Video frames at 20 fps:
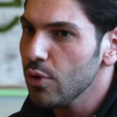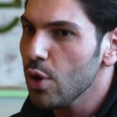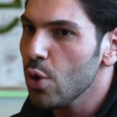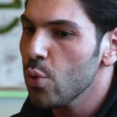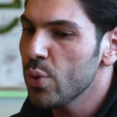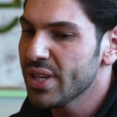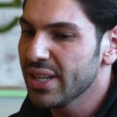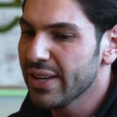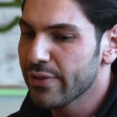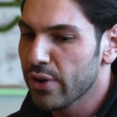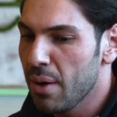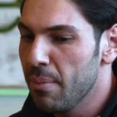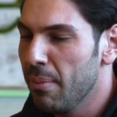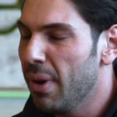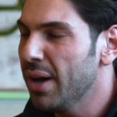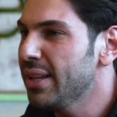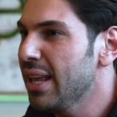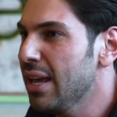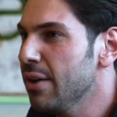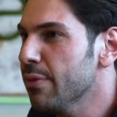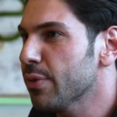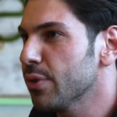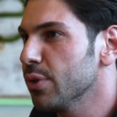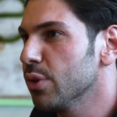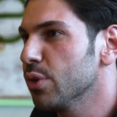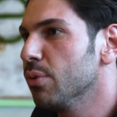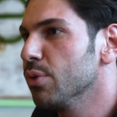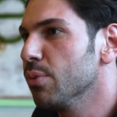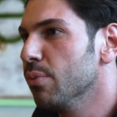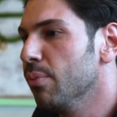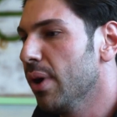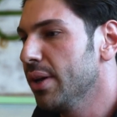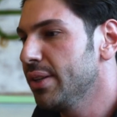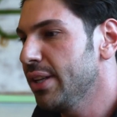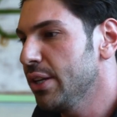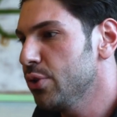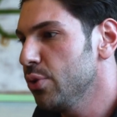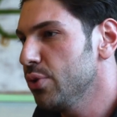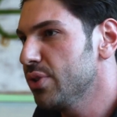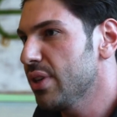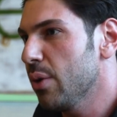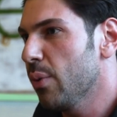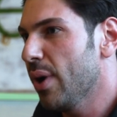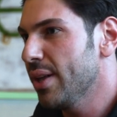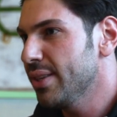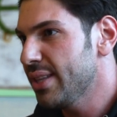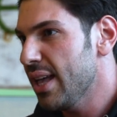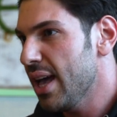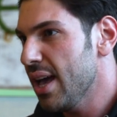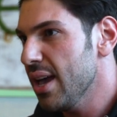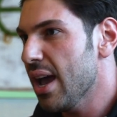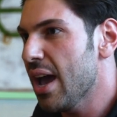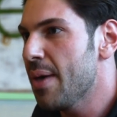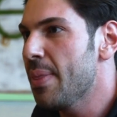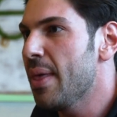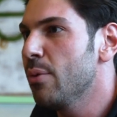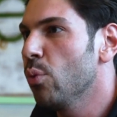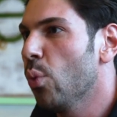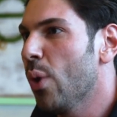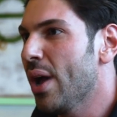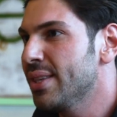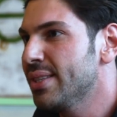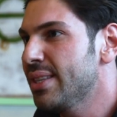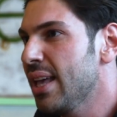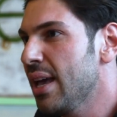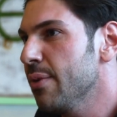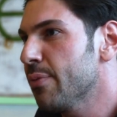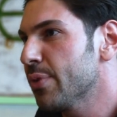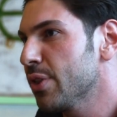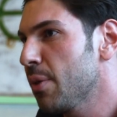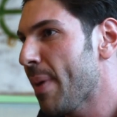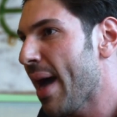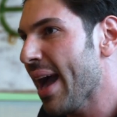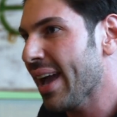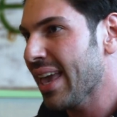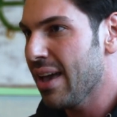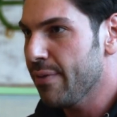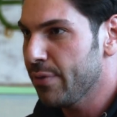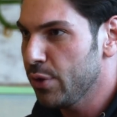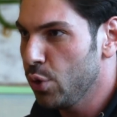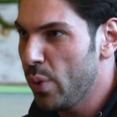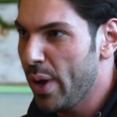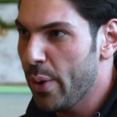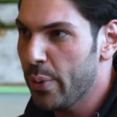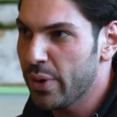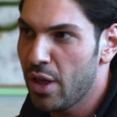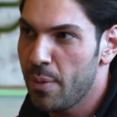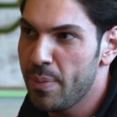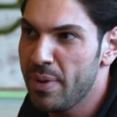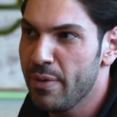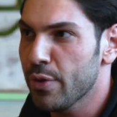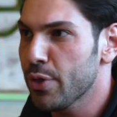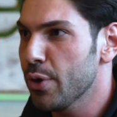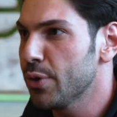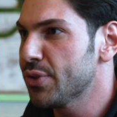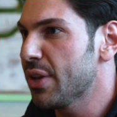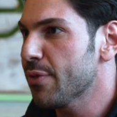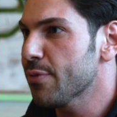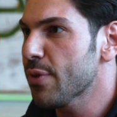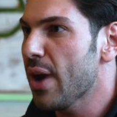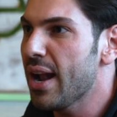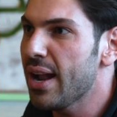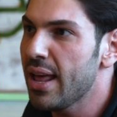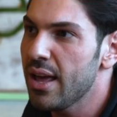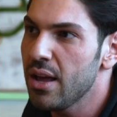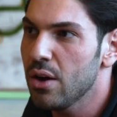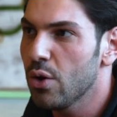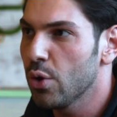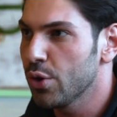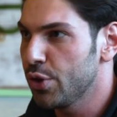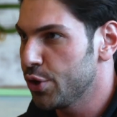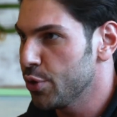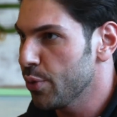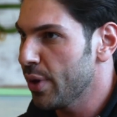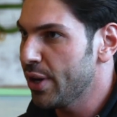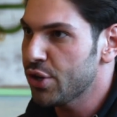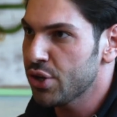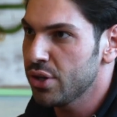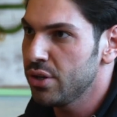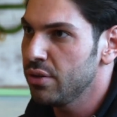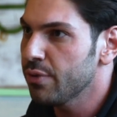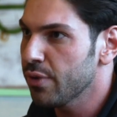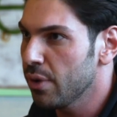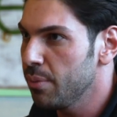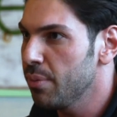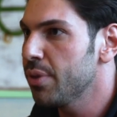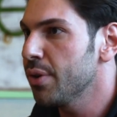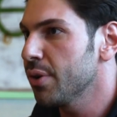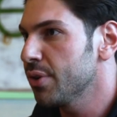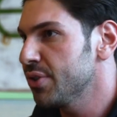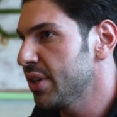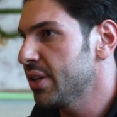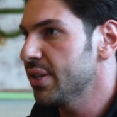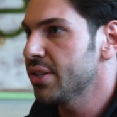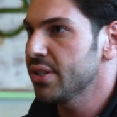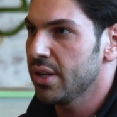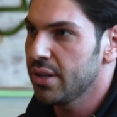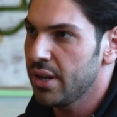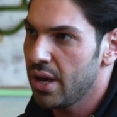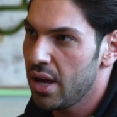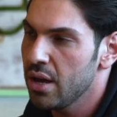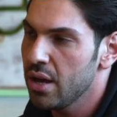We deliver on Monday for Monday, Tuesday, Wednesday, and then Wednesday for the back half of the week, whether that be for Thursday, Friday, or the duration from Thursday to Sunday.